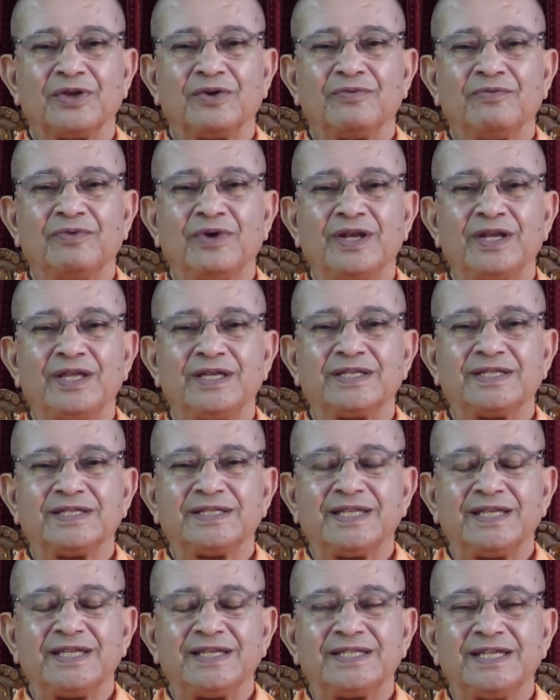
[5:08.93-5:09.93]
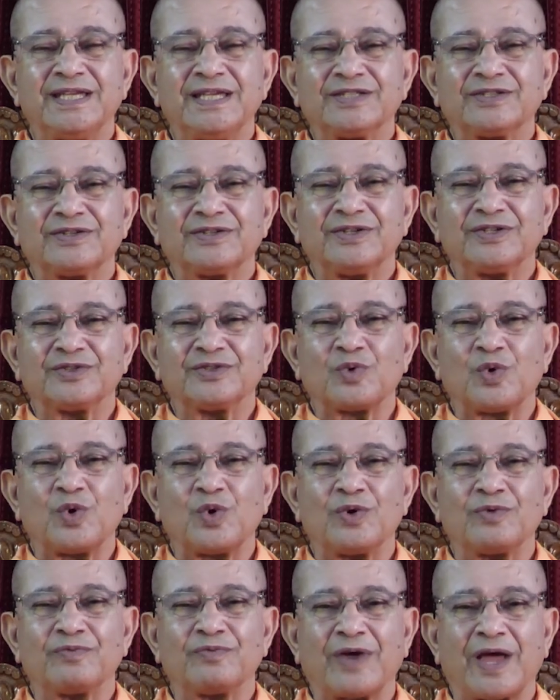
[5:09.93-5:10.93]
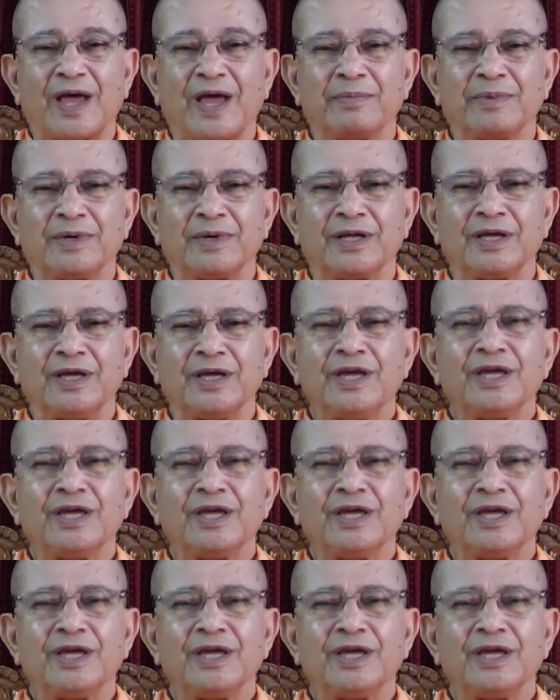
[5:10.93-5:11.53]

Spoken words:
when he sees his own family.